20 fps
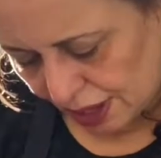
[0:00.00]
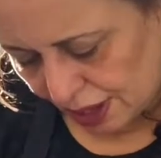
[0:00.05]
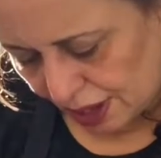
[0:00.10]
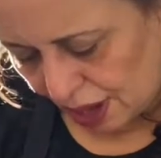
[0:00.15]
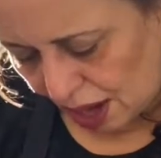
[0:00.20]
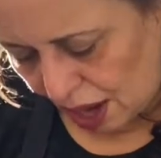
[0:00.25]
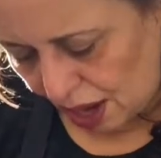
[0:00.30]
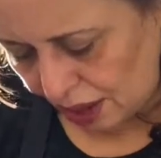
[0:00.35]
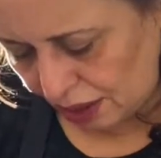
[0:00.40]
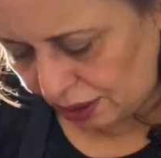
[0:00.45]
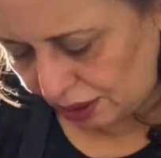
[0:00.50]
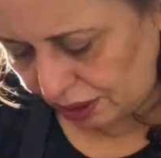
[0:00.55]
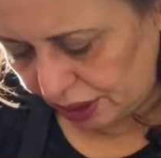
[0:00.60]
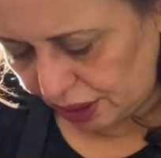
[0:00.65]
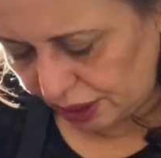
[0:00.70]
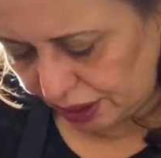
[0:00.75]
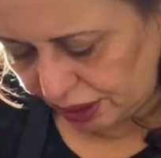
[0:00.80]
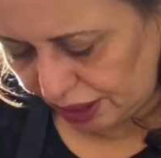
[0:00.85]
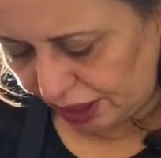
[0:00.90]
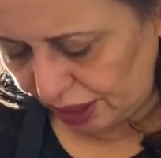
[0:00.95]
I
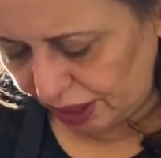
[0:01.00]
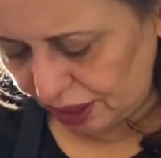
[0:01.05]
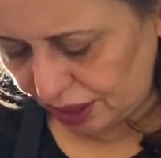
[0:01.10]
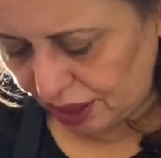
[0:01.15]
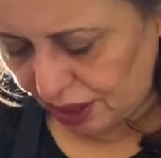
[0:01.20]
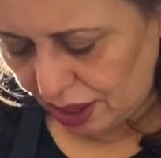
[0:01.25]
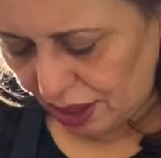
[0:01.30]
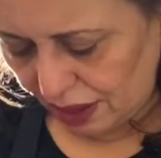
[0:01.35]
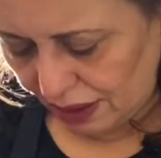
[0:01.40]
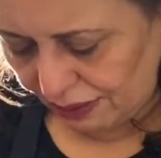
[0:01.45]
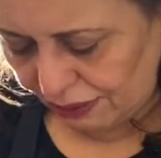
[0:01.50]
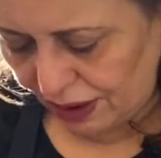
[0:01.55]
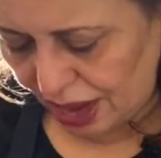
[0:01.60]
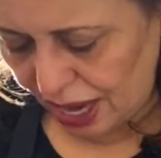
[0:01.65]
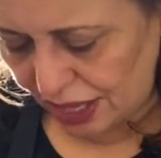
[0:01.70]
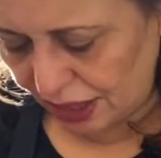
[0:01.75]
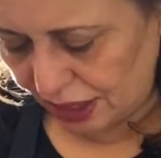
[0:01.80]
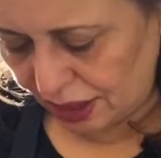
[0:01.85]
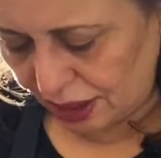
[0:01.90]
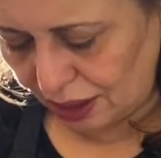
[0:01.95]
kind of
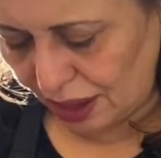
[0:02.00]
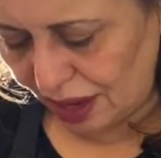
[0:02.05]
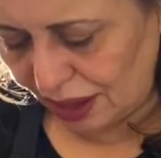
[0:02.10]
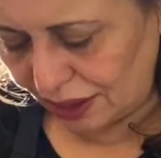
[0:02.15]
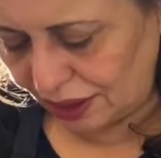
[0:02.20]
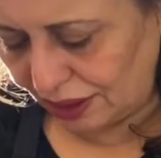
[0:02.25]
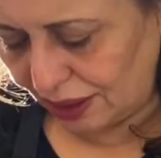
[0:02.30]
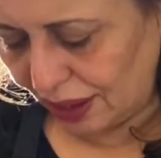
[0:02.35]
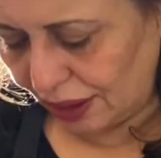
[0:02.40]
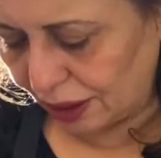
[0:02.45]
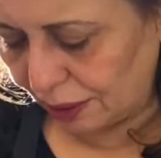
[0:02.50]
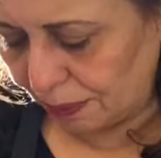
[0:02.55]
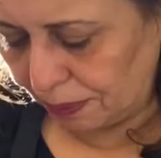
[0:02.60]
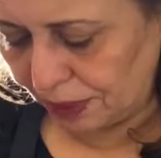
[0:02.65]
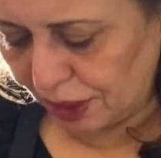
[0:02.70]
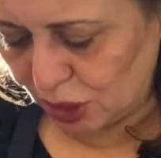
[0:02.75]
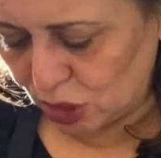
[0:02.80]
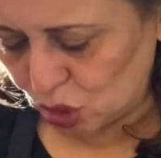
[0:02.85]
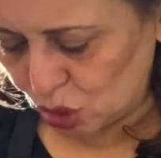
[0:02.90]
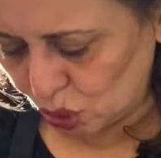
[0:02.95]
find it a lot of
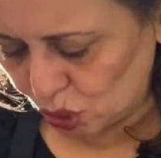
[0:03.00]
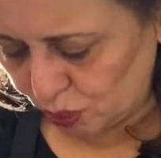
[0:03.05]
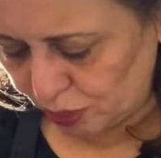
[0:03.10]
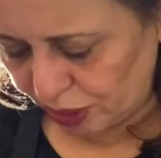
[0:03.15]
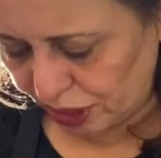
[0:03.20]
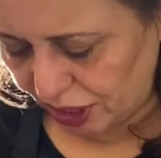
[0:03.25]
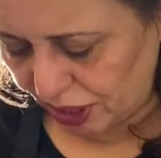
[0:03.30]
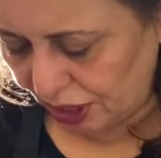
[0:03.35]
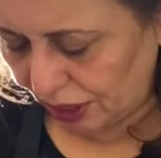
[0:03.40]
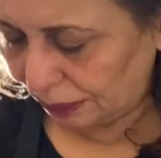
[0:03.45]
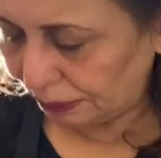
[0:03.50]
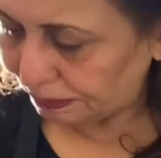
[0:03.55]
therapy to be